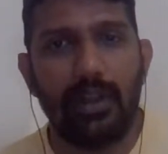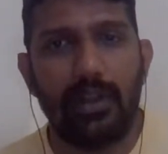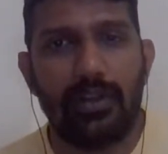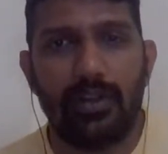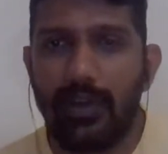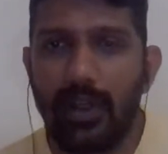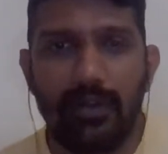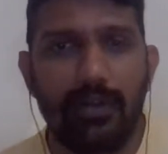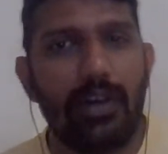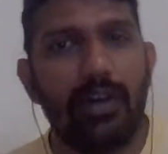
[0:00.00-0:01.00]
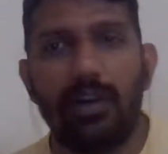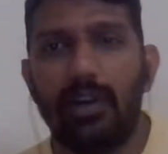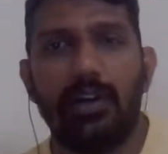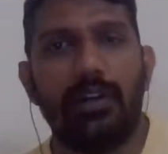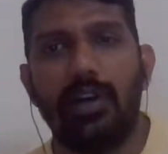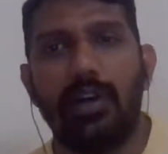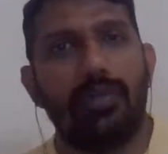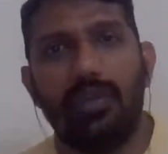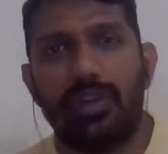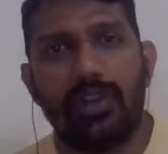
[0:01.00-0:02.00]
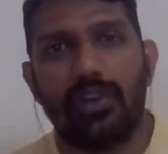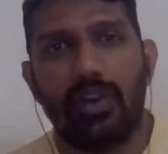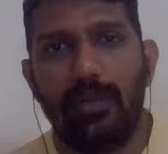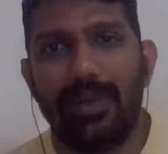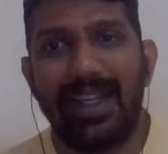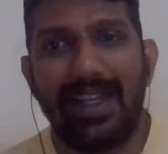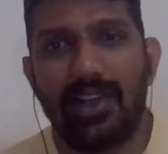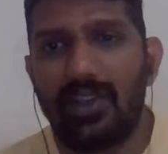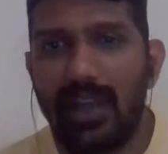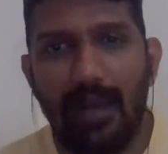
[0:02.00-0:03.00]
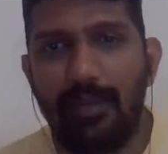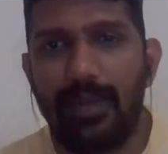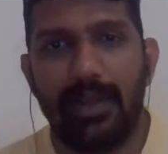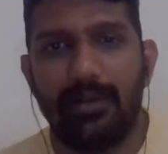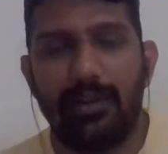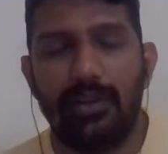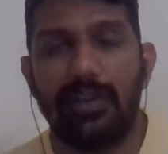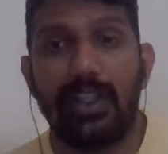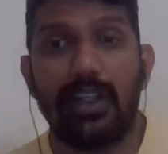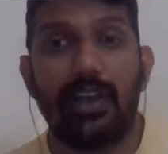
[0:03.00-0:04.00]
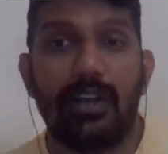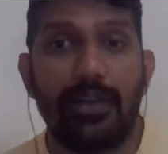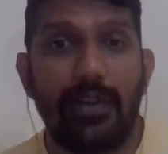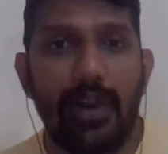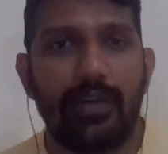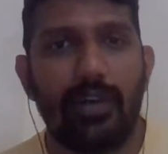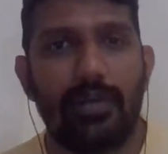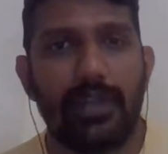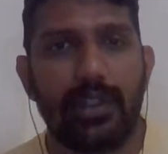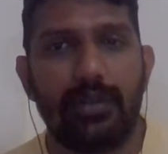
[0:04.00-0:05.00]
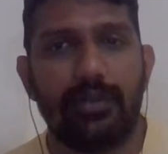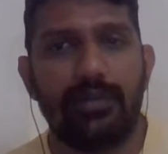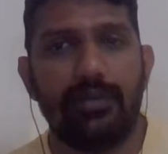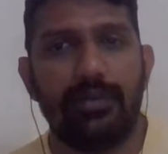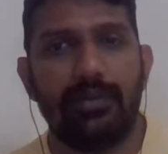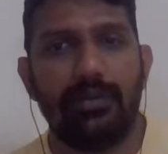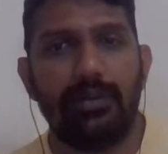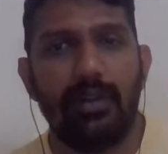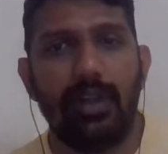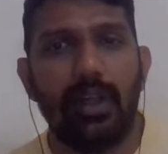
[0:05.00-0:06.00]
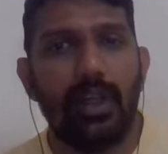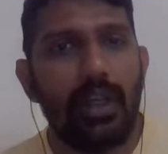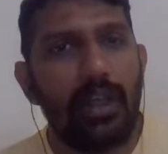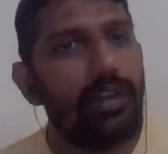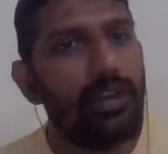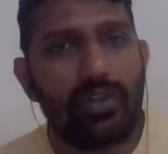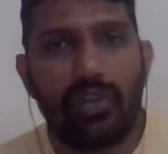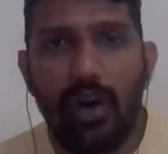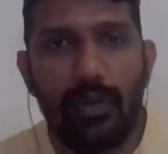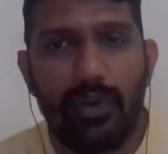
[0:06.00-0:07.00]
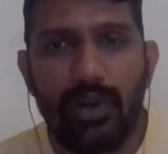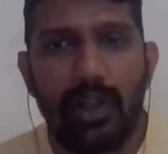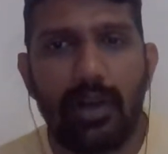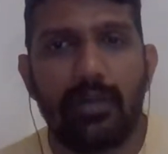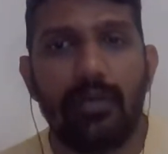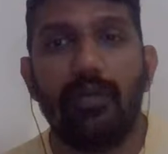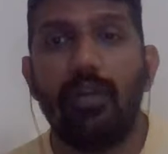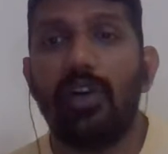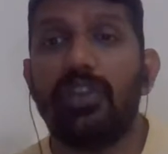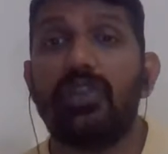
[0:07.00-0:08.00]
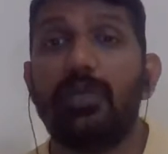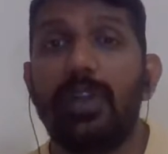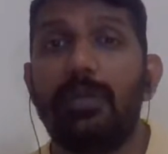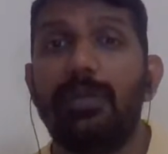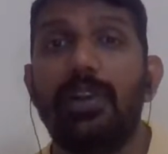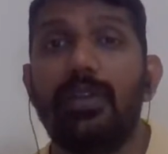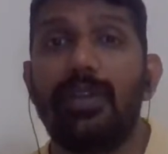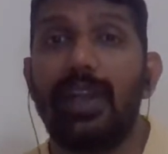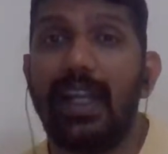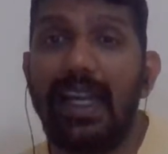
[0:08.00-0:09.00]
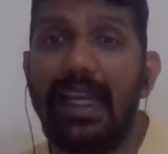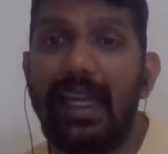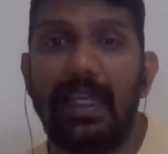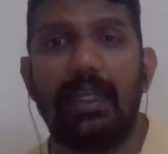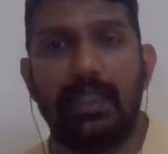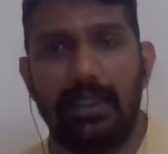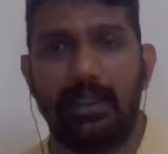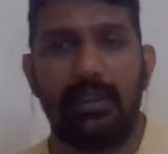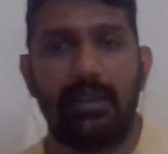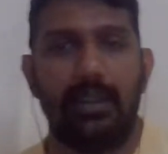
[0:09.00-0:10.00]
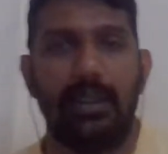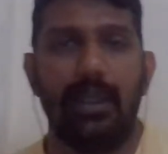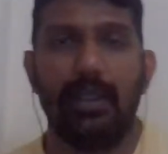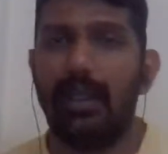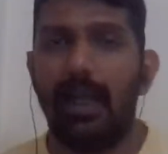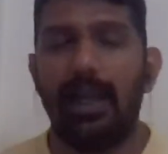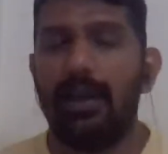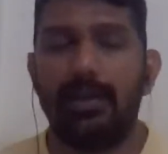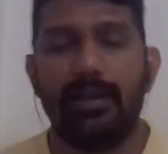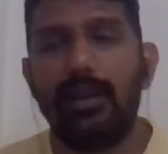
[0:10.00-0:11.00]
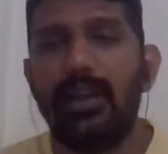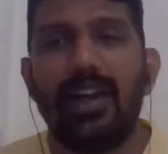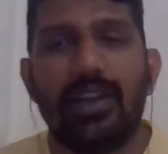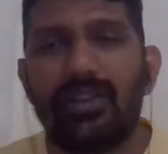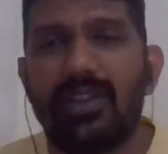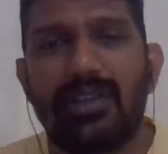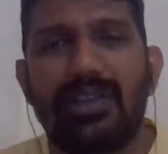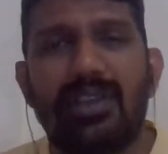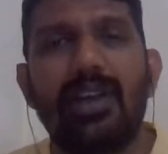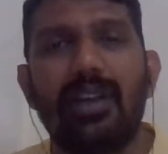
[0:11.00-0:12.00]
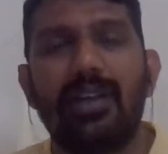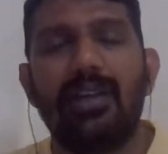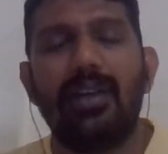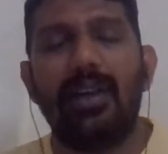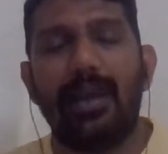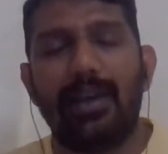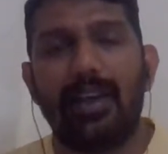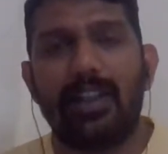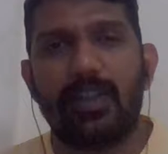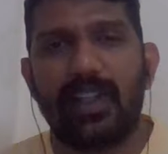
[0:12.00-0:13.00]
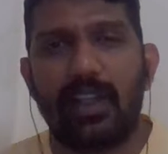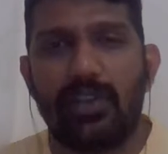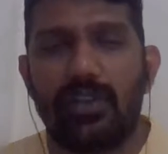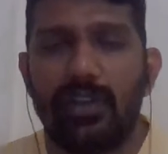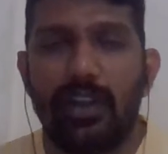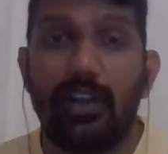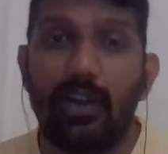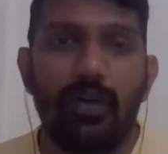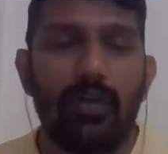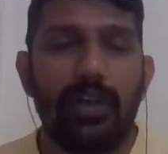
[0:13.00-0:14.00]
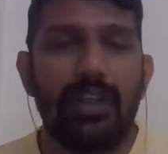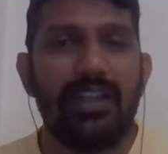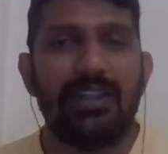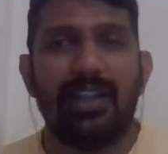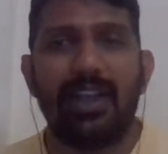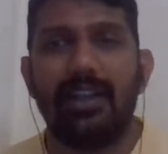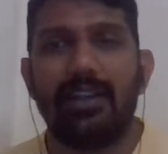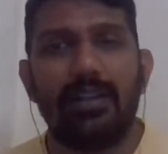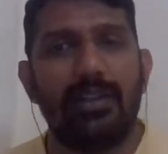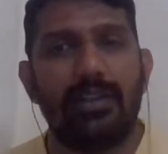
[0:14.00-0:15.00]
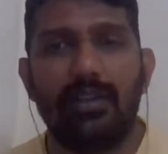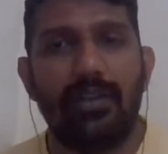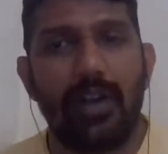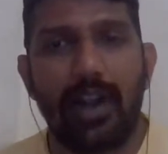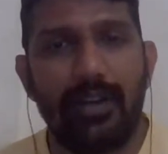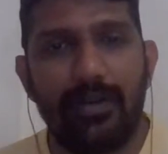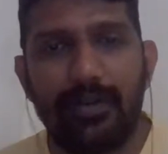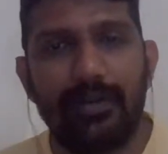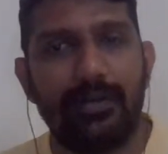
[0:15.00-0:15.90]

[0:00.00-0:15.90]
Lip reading: So we are a music shop creates a campaign using a traffic objective. The shop owner wants people to click a link in the ad. So this is the expectation, and the goal is like to drive